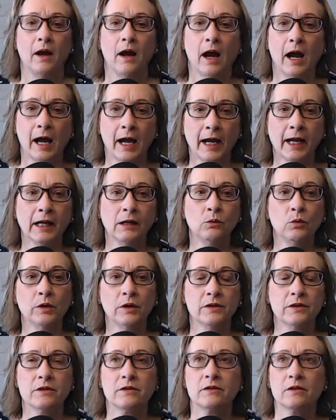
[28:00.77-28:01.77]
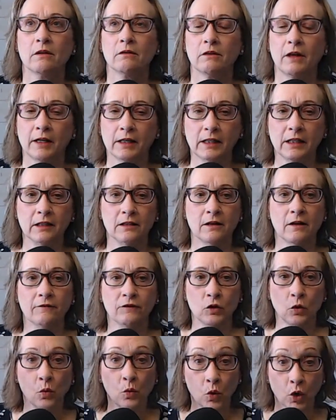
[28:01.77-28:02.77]
I was lucky enough
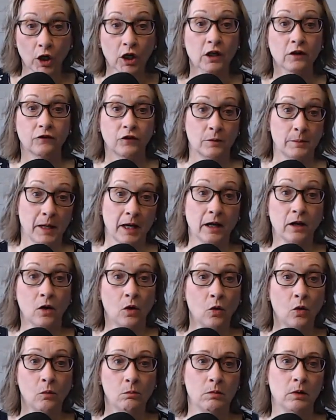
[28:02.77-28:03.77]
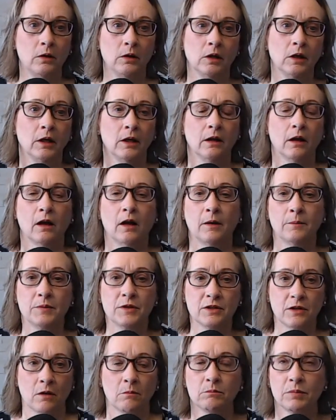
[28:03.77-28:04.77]
to work from at home.
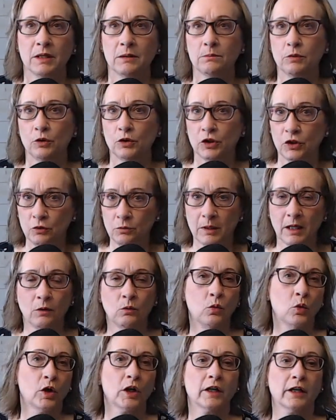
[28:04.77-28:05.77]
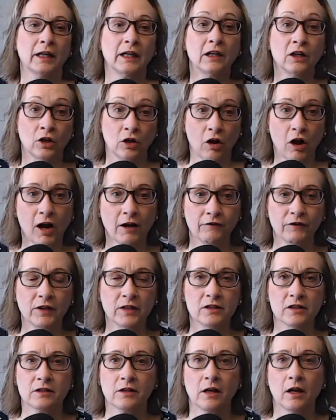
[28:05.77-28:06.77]
Some people, you may work in an
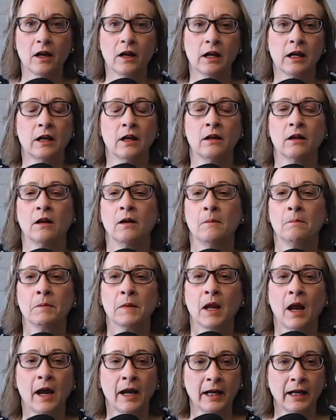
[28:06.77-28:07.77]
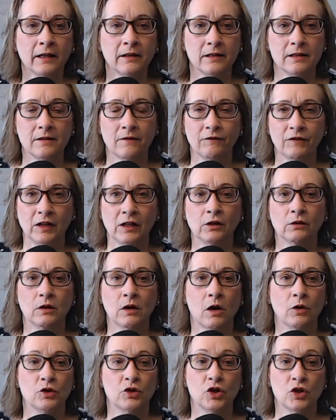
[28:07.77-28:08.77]
office, and I had to figure
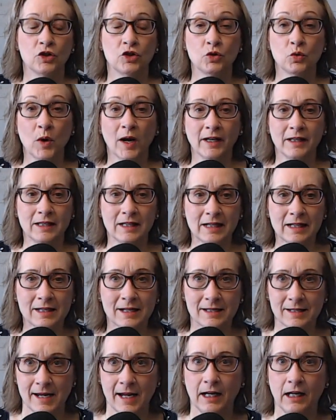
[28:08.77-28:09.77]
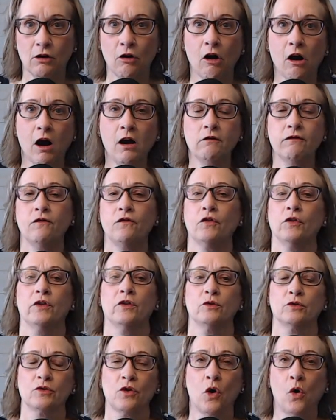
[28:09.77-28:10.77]
out, do I need to take off for
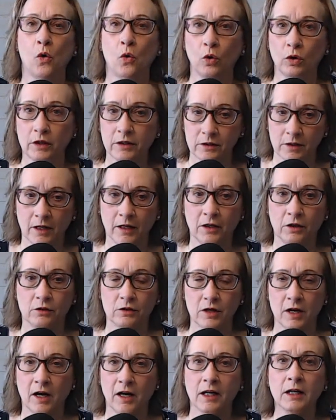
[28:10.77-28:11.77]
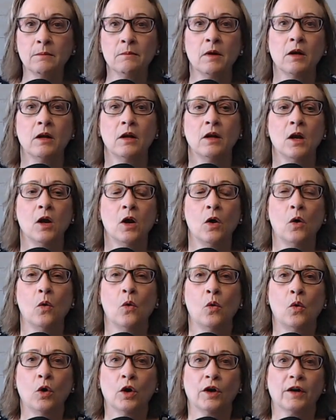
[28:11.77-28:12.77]
those whole entire time,
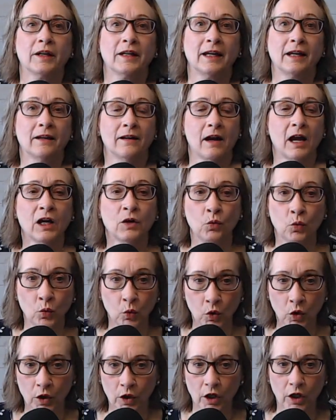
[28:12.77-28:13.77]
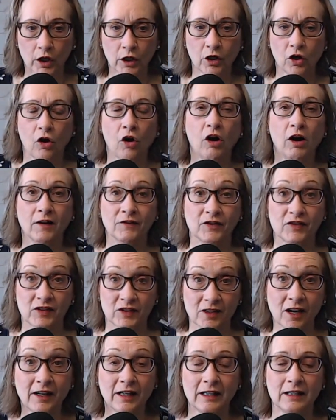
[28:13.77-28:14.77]
or can I work off
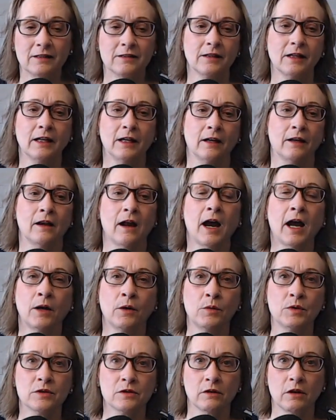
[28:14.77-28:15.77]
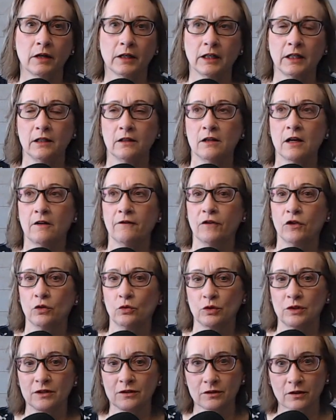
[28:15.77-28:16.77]
site? And I was lucky enough,
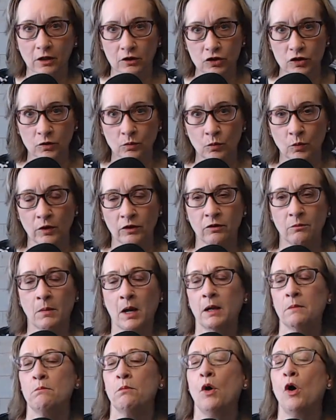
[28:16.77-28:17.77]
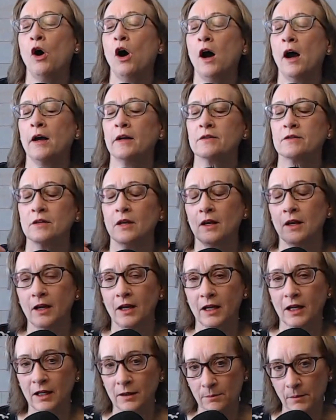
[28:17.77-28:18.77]
through discussion with my boss
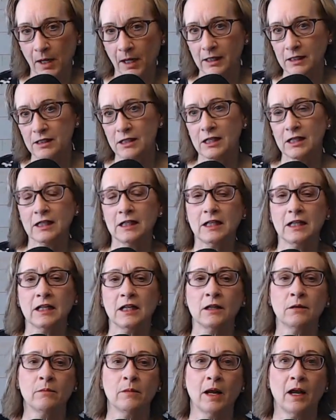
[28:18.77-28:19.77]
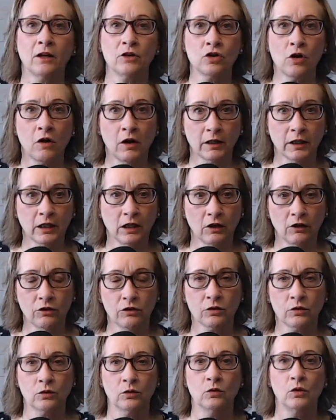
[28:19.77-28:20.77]
and my team and talking
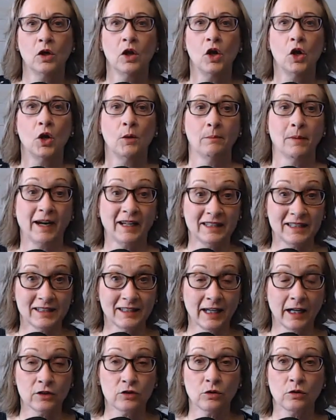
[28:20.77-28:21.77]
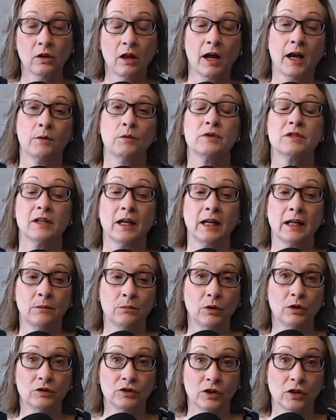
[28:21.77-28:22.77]
through my schedule, I was
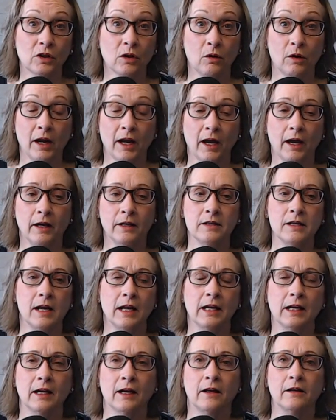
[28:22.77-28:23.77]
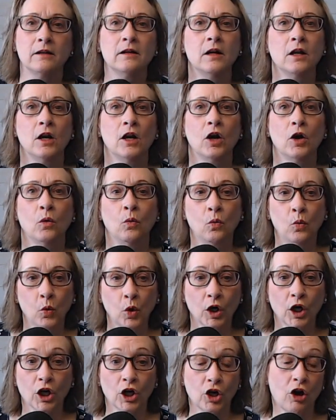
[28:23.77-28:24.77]
able to go ahead and
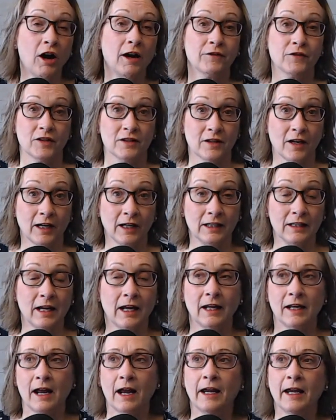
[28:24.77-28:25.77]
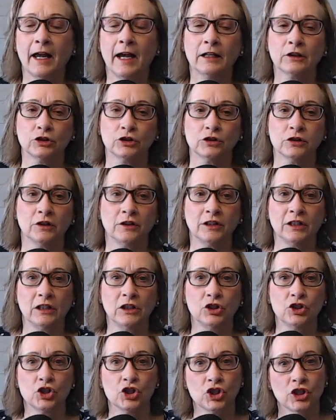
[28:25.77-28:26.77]
work off site. And I actually
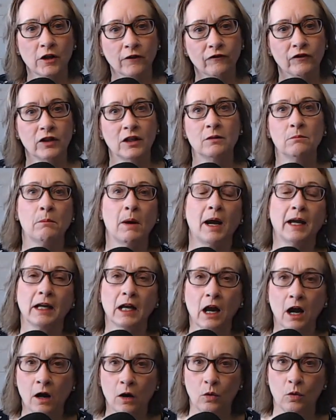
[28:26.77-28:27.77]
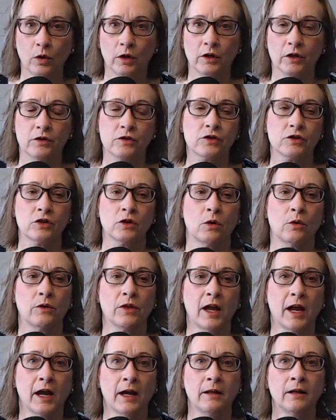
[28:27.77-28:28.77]
shifted my hours so
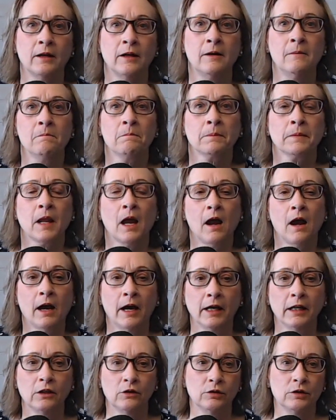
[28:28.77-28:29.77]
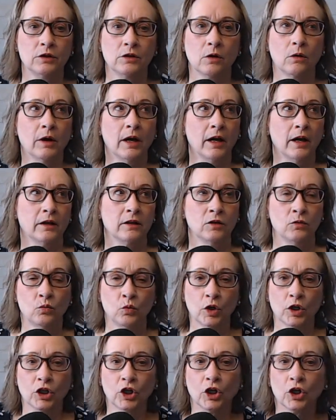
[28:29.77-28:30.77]
that I could go ahead and
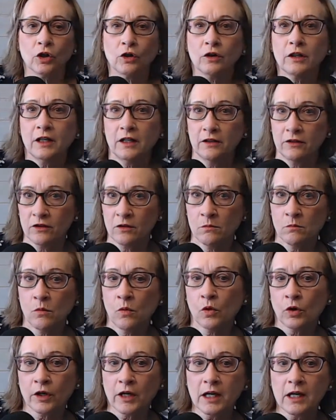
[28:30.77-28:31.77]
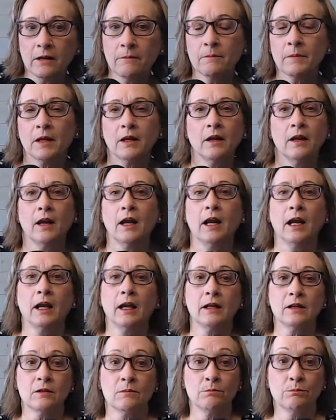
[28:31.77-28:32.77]
work early in the morning,
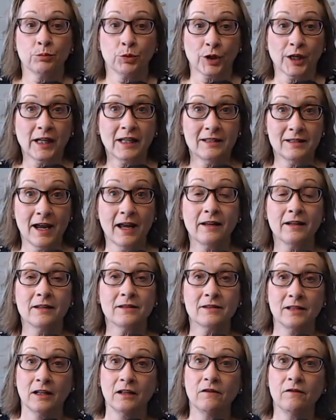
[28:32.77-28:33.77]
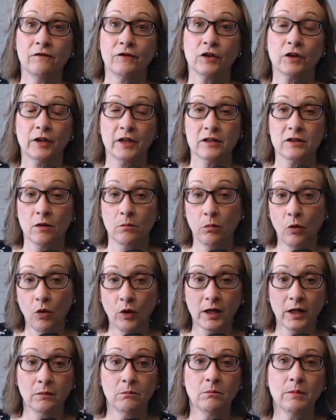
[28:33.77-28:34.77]
bring Dennis in for his
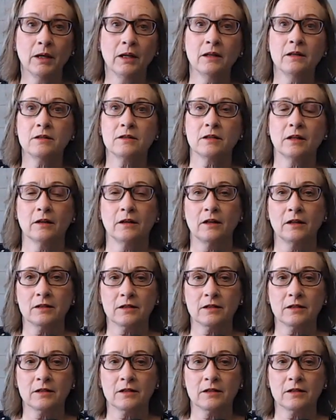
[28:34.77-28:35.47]
appointment and